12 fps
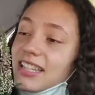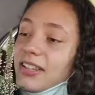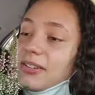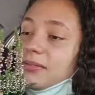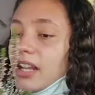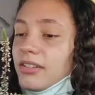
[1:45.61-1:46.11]

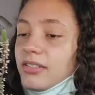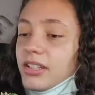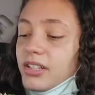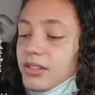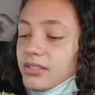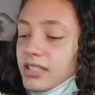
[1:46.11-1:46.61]
cute. I don't
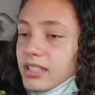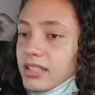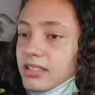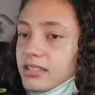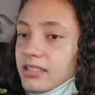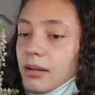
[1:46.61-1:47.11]
really know what it
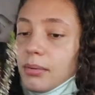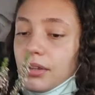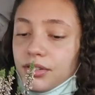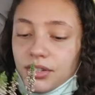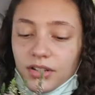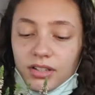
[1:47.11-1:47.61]
is. I
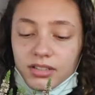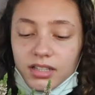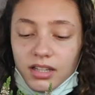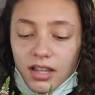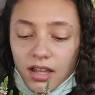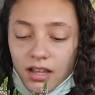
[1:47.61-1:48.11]
probably should have looked
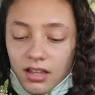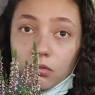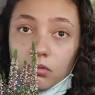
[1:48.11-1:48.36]
at that.